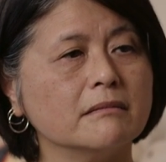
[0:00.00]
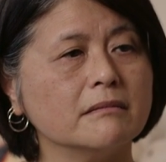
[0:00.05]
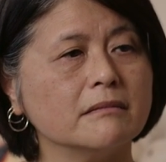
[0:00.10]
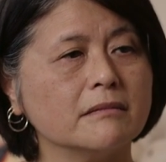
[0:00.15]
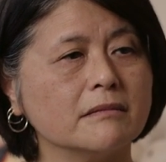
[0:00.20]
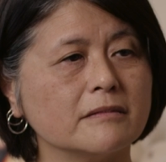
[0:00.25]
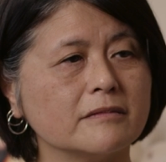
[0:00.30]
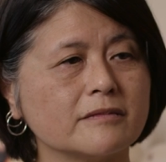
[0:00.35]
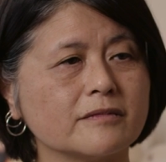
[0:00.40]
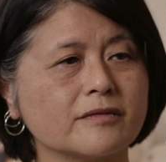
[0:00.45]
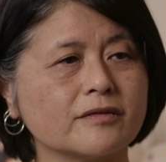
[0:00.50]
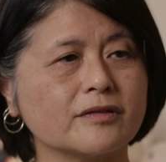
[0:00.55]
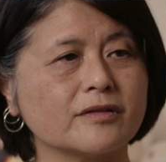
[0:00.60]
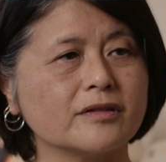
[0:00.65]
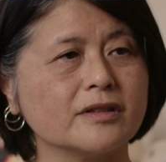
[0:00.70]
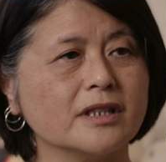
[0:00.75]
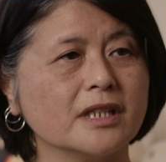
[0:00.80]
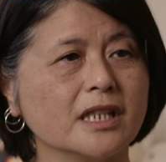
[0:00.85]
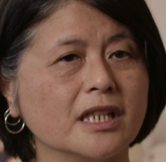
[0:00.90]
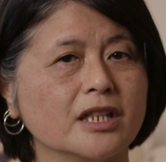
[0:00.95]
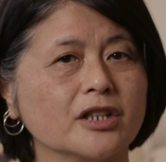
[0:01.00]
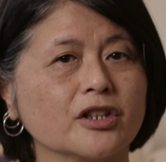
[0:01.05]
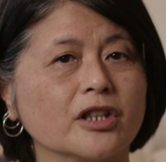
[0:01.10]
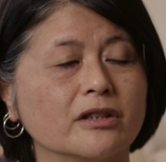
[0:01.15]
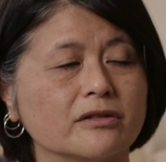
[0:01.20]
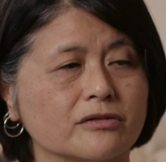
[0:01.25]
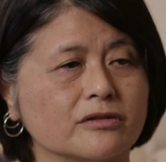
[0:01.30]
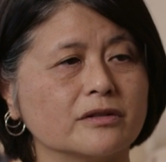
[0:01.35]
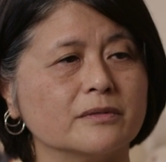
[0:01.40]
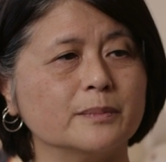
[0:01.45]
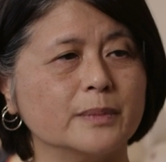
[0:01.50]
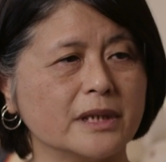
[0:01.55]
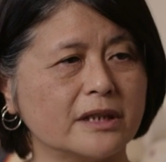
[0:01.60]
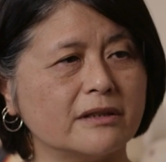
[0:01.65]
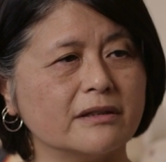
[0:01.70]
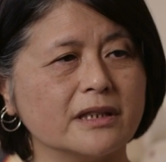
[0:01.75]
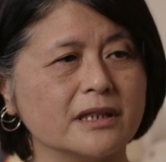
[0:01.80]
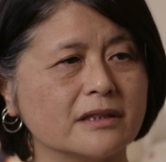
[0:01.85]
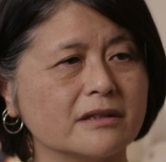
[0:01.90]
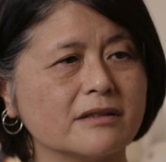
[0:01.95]
There's cultural
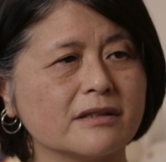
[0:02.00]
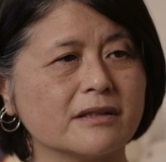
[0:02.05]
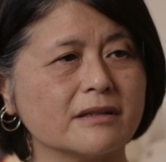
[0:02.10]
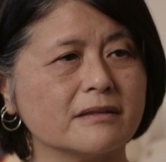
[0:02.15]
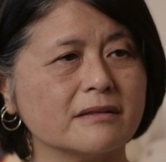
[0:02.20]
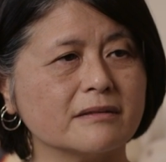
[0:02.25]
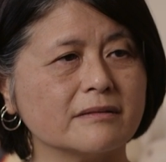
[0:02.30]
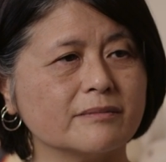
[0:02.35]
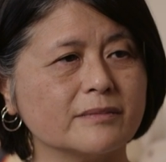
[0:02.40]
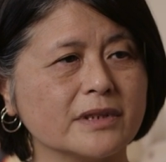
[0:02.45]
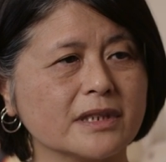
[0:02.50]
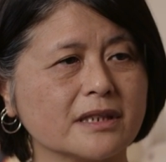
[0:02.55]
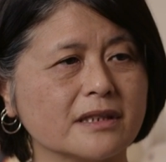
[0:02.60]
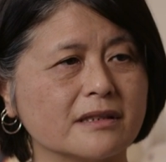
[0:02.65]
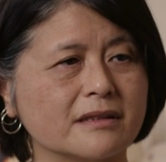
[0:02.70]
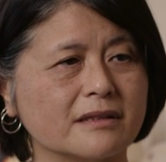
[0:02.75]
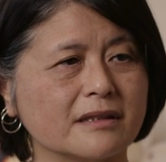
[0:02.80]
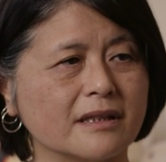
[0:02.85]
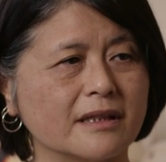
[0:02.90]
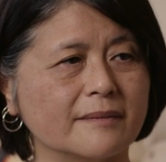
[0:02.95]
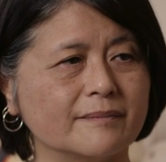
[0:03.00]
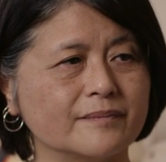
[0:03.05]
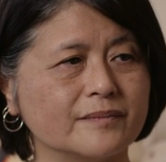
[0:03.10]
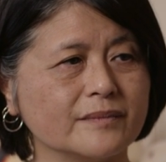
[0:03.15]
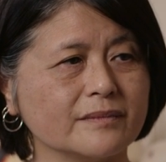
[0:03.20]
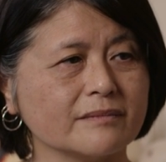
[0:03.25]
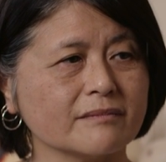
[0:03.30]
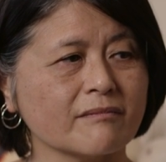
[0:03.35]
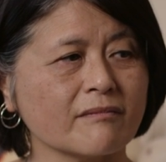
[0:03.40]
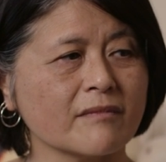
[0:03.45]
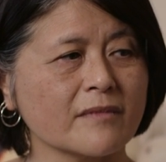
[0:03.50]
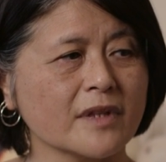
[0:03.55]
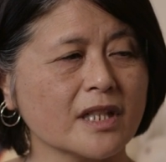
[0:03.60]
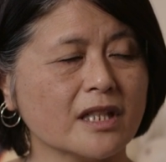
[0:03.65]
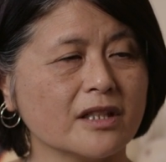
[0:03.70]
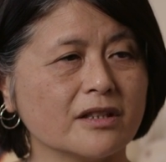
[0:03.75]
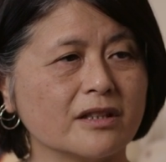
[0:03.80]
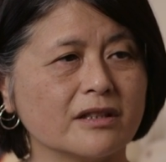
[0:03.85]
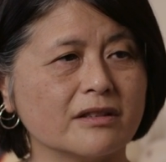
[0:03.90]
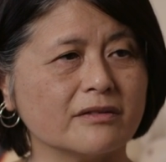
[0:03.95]
barriers because
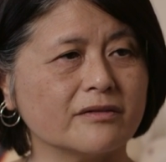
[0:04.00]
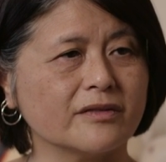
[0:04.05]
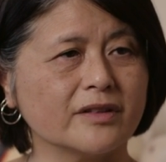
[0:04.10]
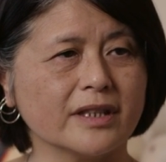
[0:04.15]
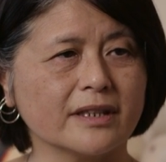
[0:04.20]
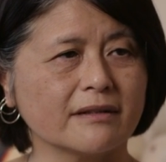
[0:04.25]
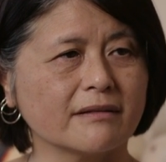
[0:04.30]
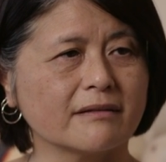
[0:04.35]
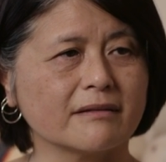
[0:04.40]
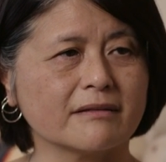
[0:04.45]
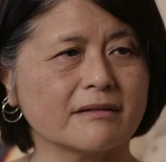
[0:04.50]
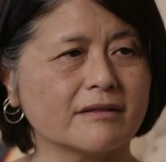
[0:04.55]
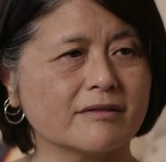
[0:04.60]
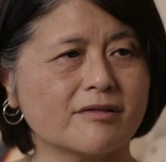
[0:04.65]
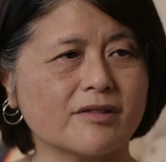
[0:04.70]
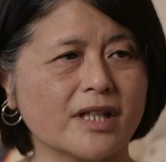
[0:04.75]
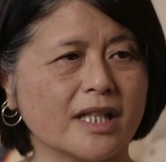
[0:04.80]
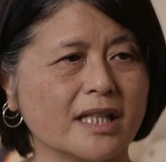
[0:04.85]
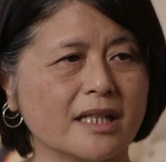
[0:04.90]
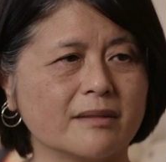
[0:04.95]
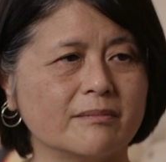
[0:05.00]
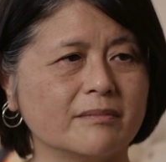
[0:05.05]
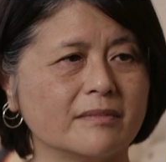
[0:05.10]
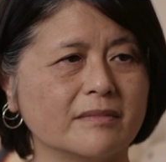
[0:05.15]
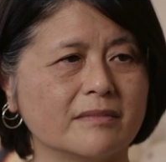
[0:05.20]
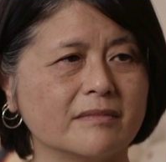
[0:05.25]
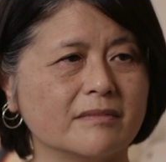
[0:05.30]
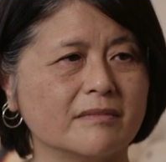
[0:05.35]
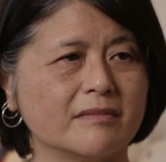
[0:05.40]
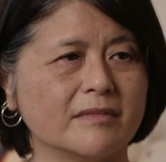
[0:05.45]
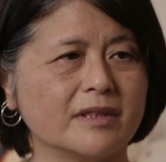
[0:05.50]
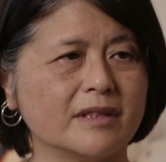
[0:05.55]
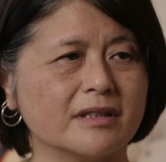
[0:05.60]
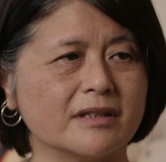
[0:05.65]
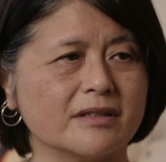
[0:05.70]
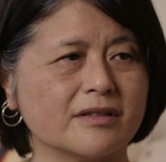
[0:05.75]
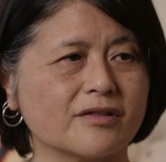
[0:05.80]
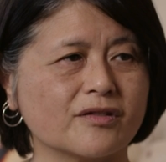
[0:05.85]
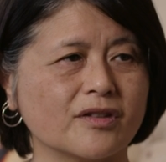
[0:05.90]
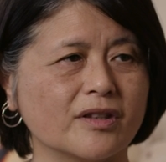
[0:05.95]
you don't think the same
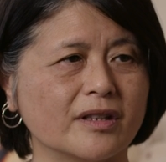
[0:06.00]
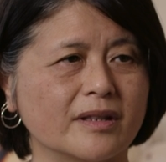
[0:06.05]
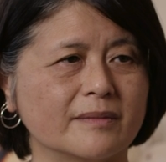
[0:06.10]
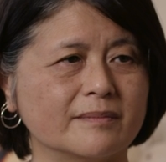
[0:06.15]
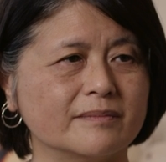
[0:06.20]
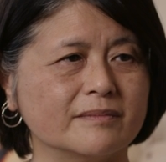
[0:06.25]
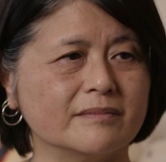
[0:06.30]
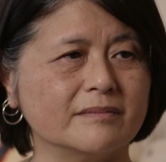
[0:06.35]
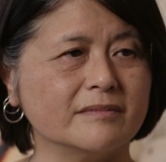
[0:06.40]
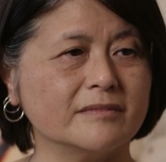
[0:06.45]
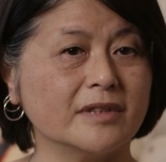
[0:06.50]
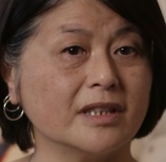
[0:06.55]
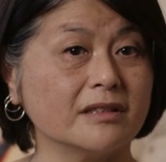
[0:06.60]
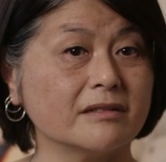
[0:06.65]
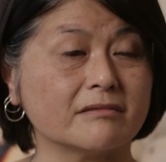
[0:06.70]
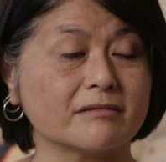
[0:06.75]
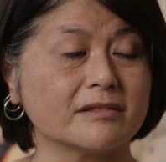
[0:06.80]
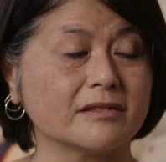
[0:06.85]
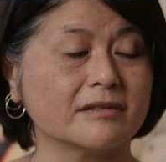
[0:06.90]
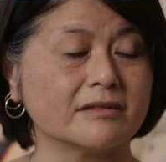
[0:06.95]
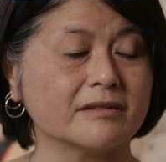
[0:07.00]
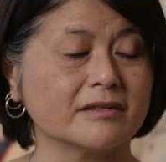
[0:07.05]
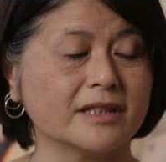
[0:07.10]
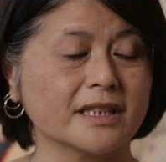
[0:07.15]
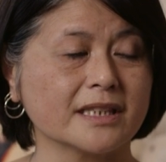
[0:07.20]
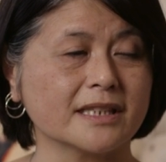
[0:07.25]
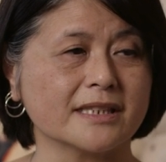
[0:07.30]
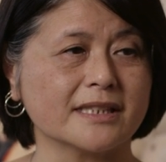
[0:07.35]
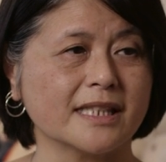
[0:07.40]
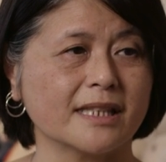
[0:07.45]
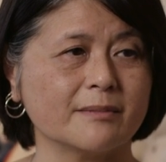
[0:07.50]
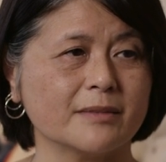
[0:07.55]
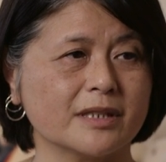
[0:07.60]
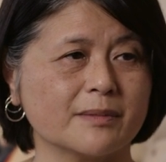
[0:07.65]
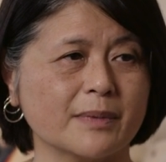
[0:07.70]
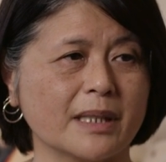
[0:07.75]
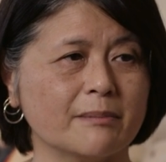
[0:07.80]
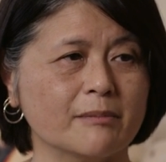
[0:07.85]
as I don't think the same as my